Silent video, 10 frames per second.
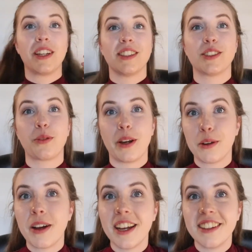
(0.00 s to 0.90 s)
it is quite a
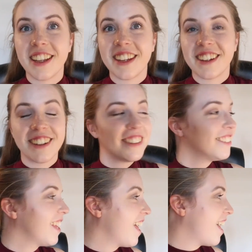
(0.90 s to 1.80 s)
while later.
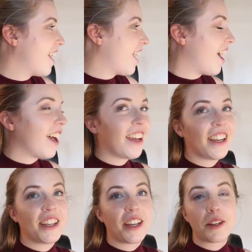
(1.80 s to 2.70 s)

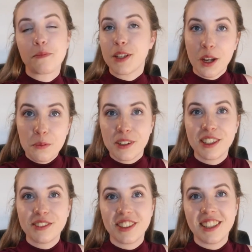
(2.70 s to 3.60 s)
I am done
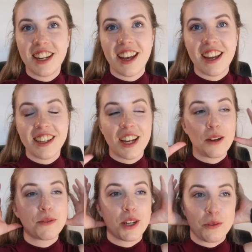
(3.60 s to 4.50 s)
work for the day.
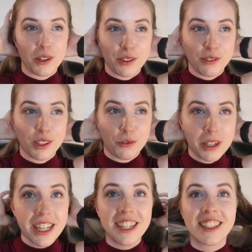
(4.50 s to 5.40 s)
I'm done work for the
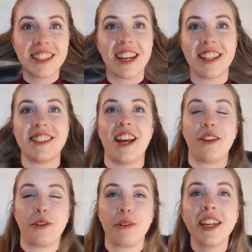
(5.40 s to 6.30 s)
week. It's now
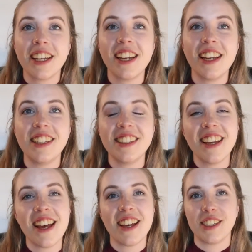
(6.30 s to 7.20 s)
the weekend,
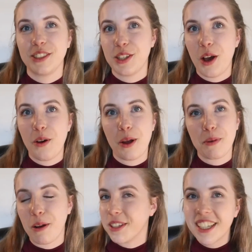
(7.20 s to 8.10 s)
so I'm
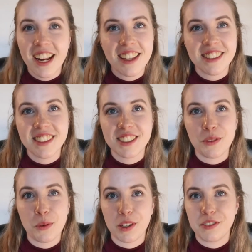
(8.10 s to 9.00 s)
probably gonna end this
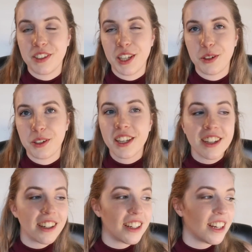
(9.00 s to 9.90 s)
work video
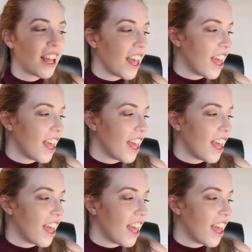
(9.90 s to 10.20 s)
here.